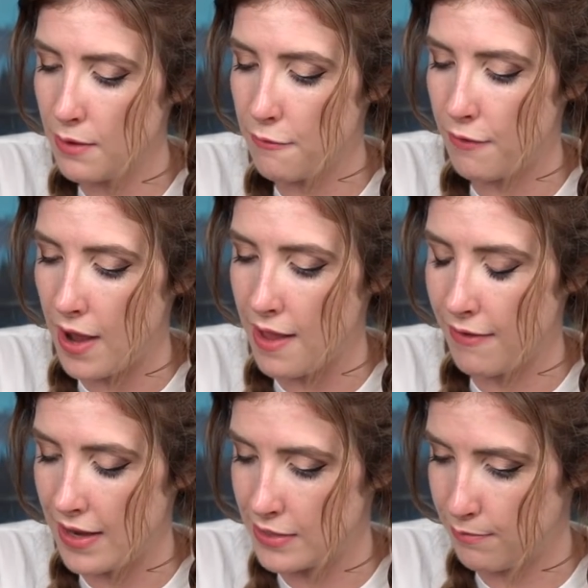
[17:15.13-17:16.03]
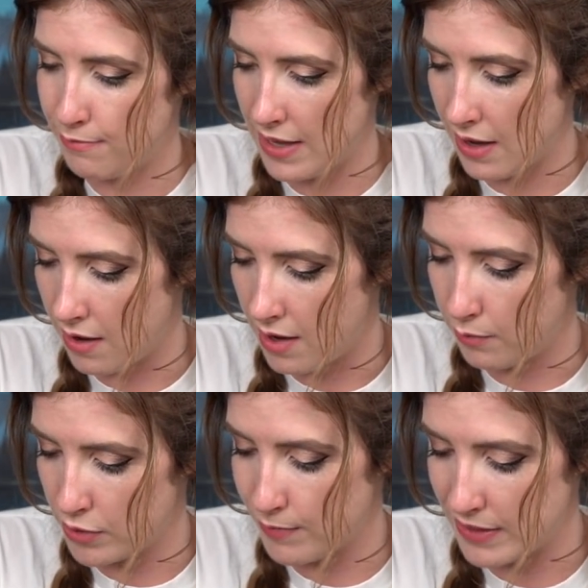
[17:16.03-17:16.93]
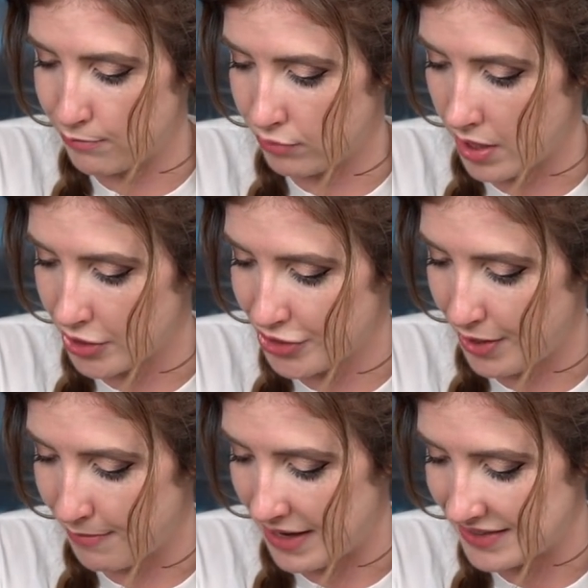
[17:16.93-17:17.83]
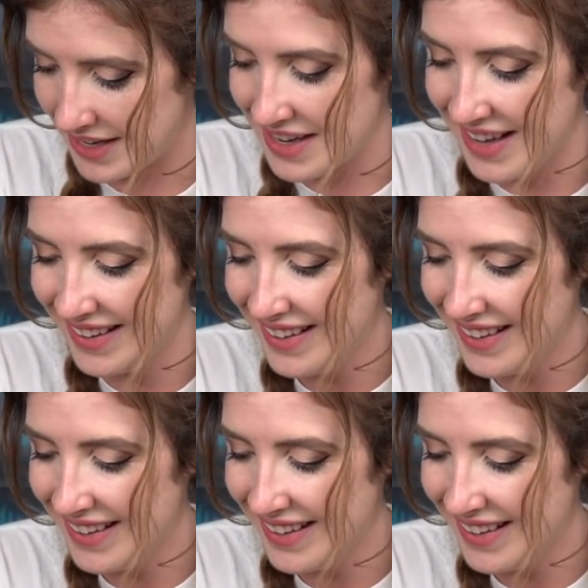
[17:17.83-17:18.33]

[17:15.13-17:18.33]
zero five and B R, which means brush, I'm guessing.